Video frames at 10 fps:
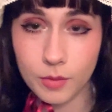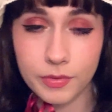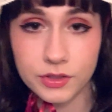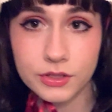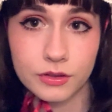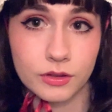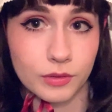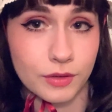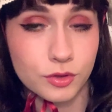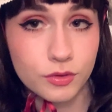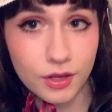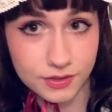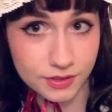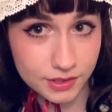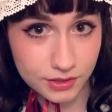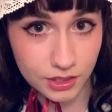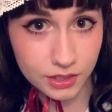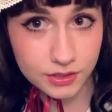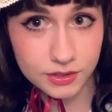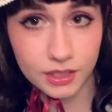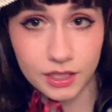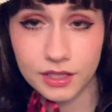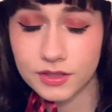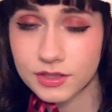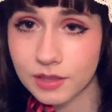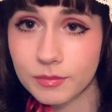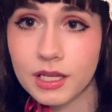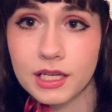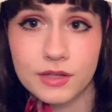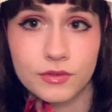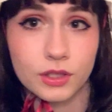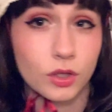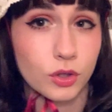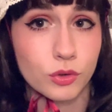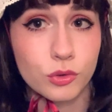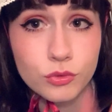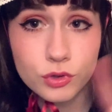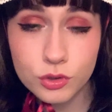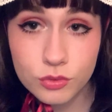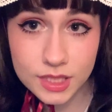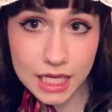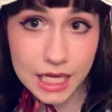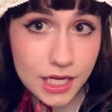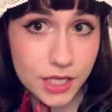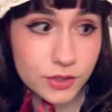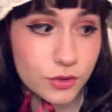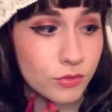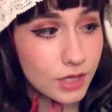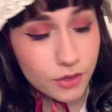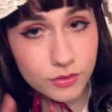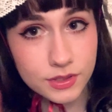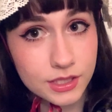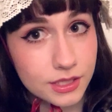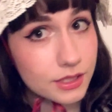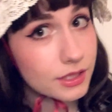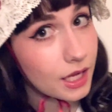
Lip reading: until around 2006, and some may even go to say 2000